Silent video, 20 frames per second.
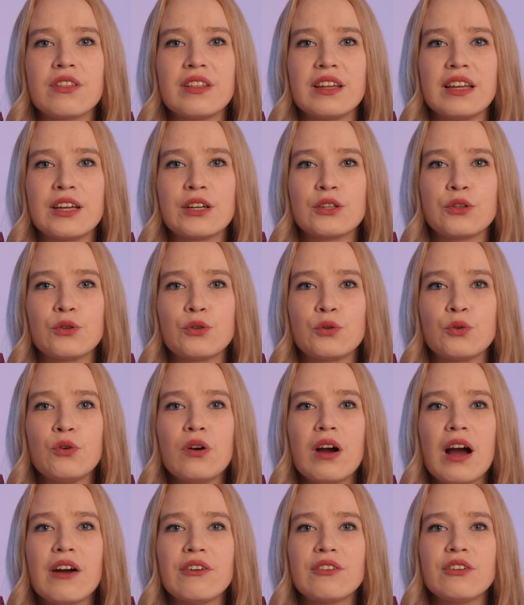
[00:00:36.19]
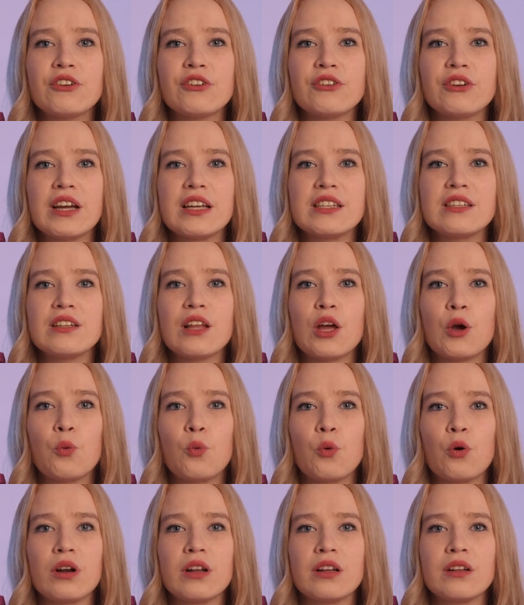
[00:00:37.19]
thing to do after creating a
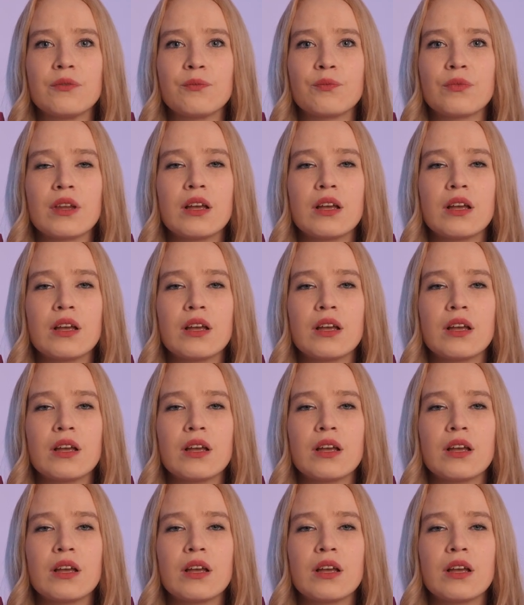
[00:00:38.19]
wallet.